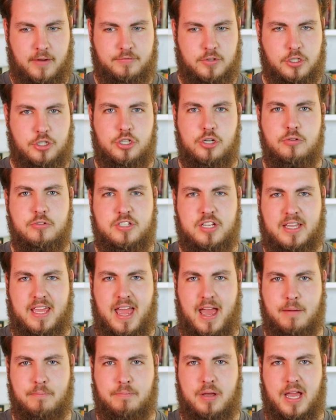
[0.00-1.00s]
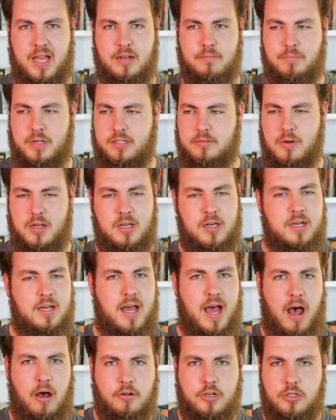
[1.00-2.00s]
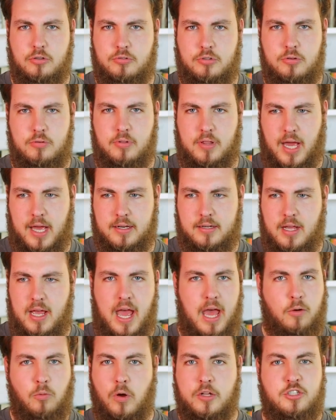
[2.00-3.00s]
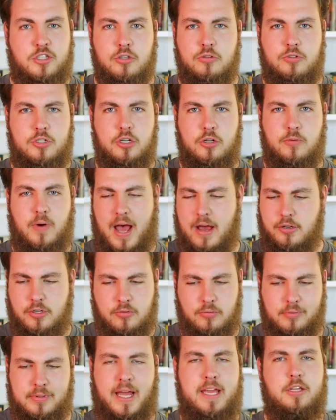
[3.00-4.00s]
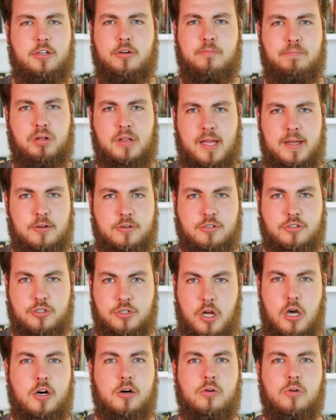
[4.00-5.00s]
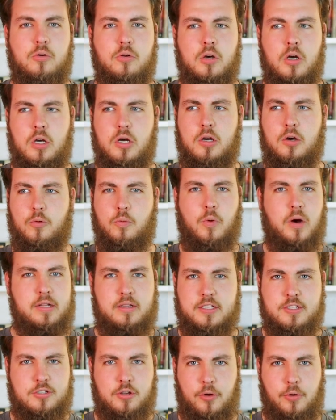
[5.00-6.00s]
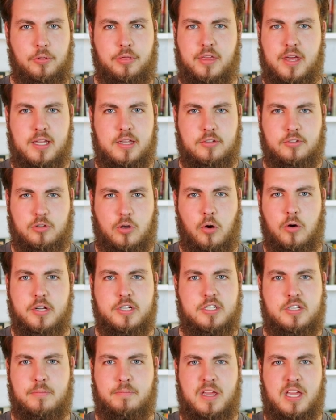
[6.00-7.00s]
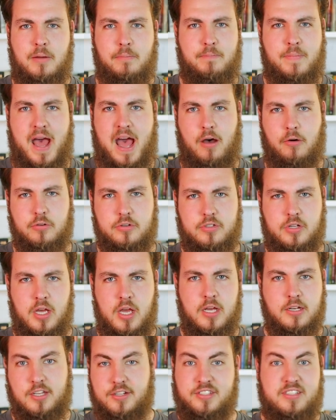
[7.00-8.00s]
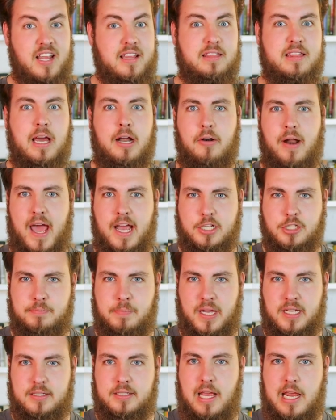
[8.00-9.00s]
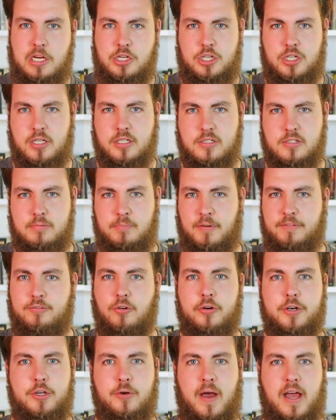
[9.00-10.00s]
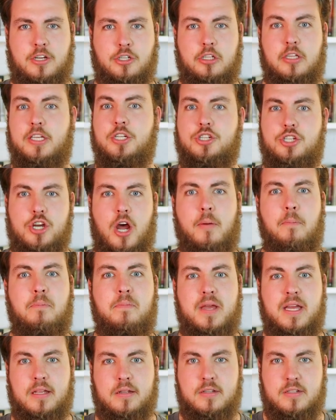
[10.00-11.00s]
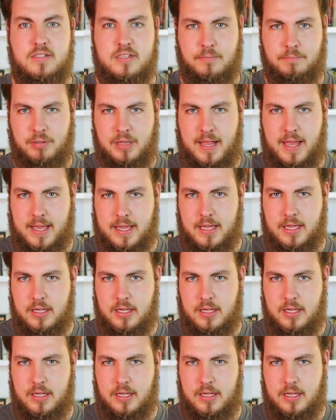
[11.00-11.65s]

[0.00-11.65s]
you have to choose a campaign, but how do you do that? And once you do, how do you let your players know what this whole thing is going to be about? To set their expectations before you actually jump in to play?